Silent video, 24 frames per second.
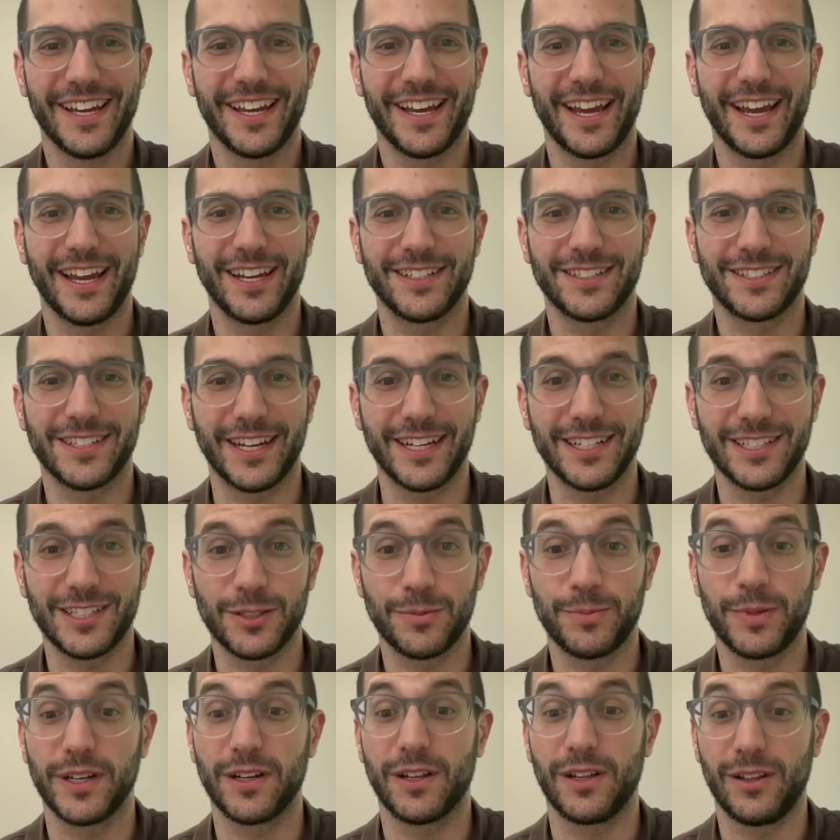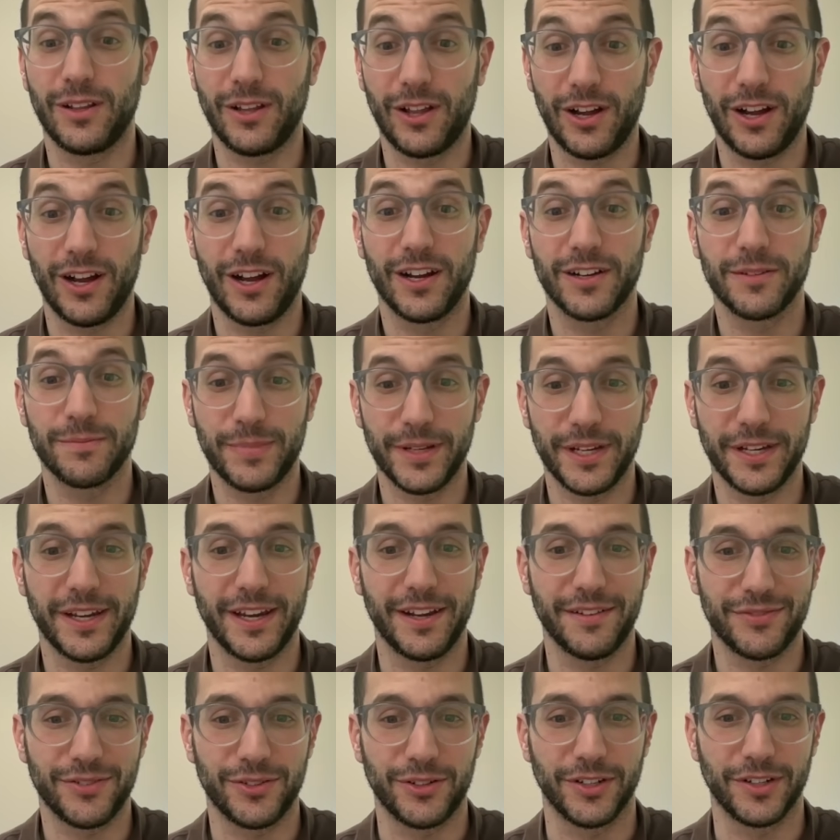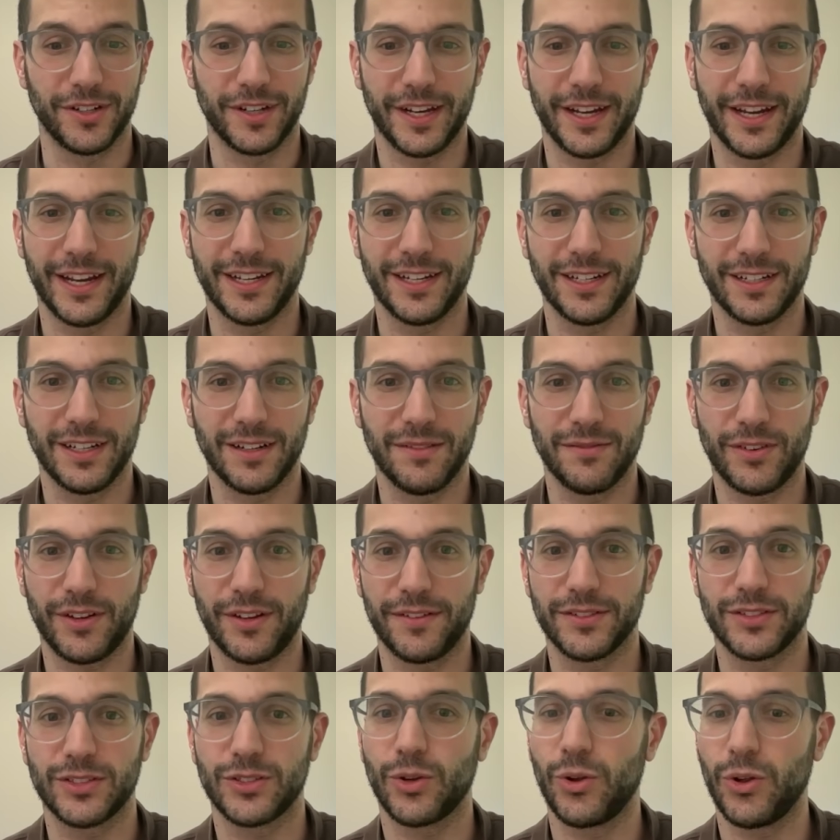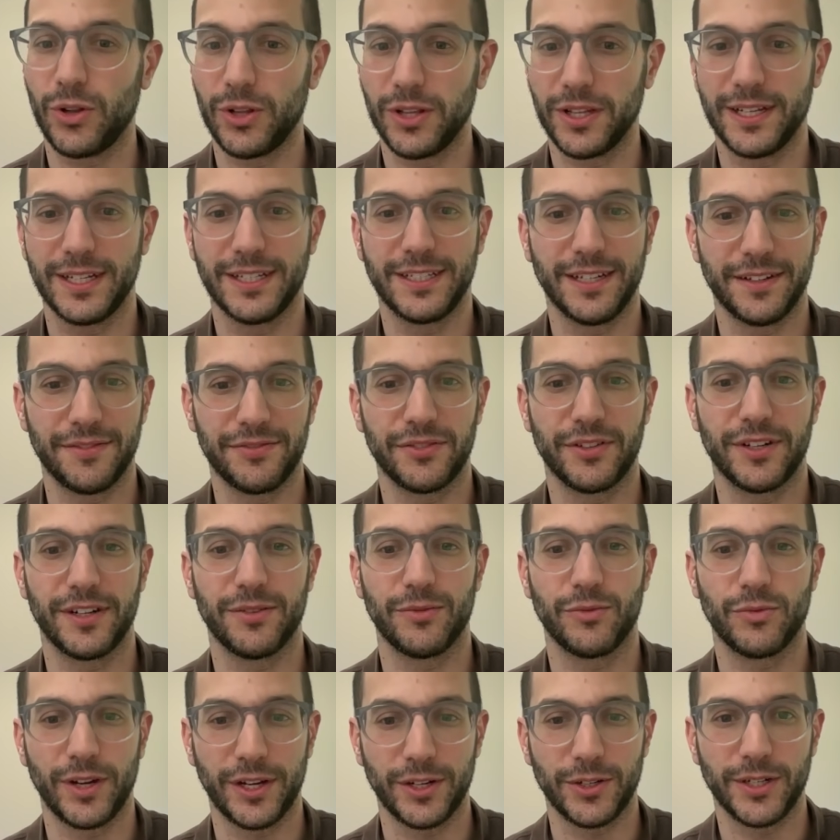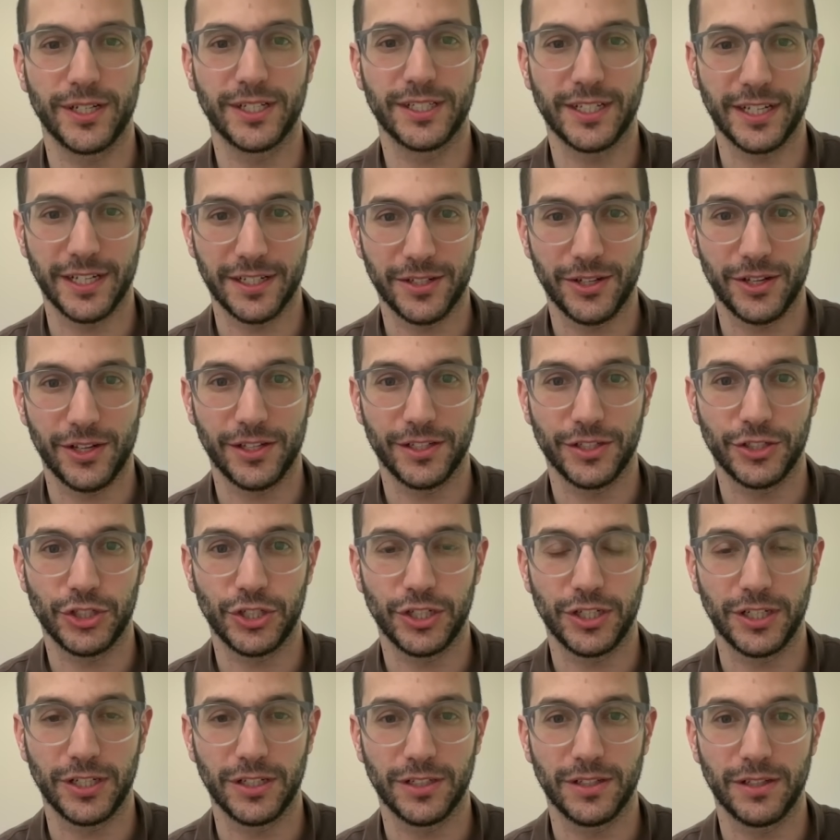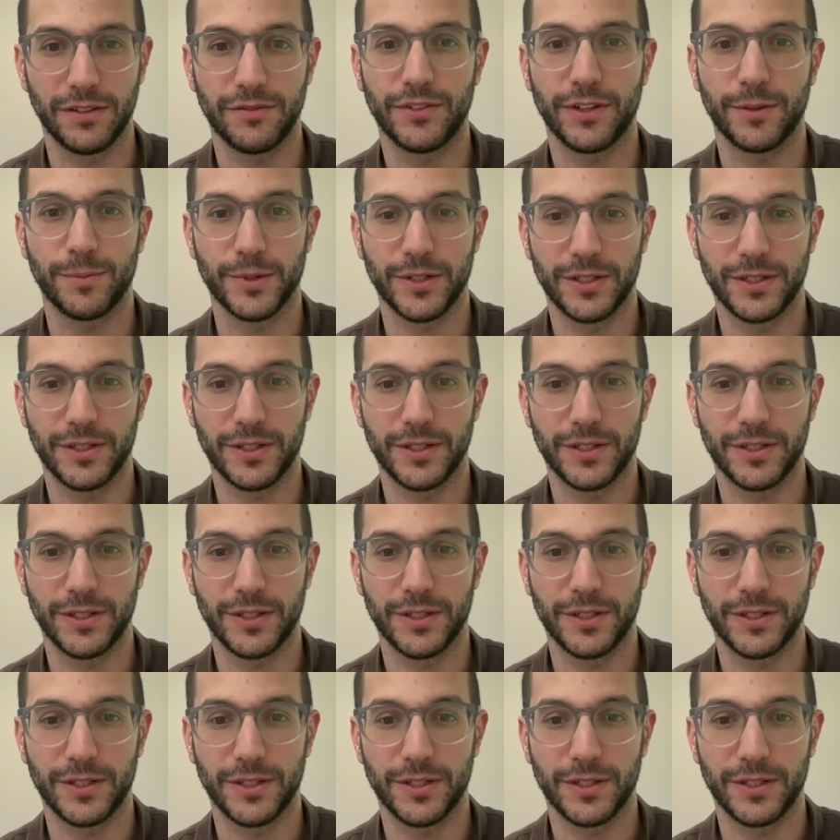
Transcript: And Sites has been a long, big effort, and it involves totally different rendering technology than Figma